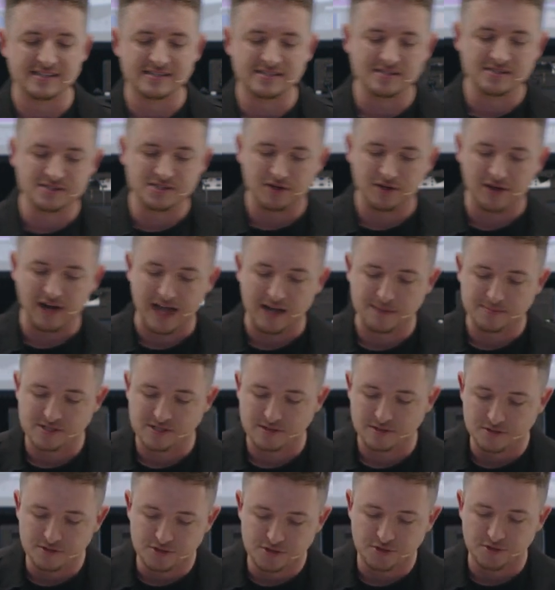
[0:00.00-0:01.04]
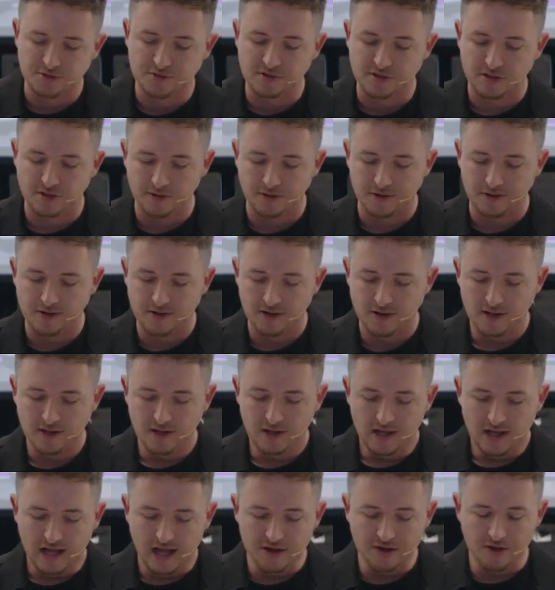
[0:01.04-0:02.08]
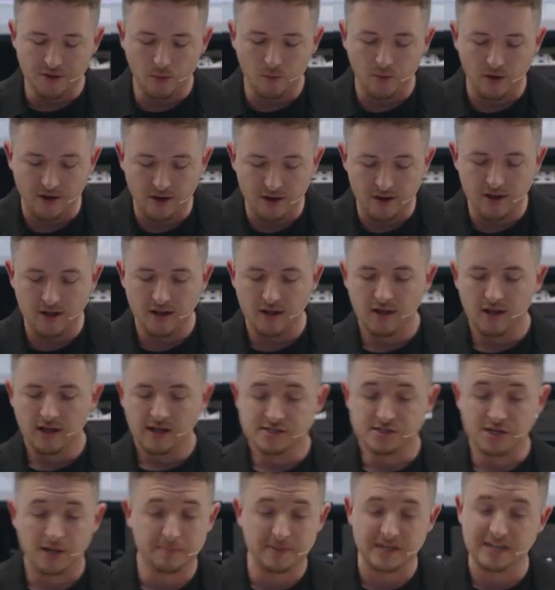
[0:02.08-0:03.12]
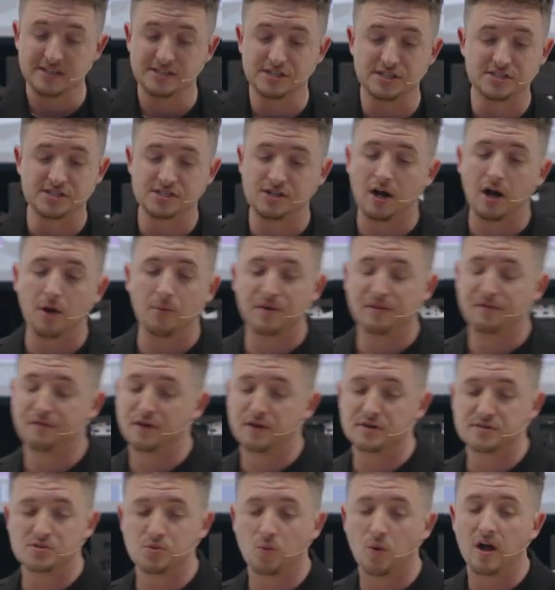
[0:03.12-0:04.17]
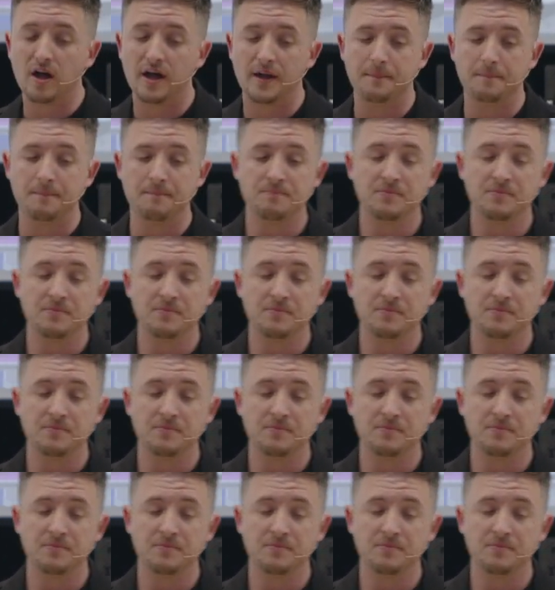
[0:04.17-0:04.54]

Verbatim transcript: this is your absolute truth, Lord, and your word. So I'm going to just start with verse one.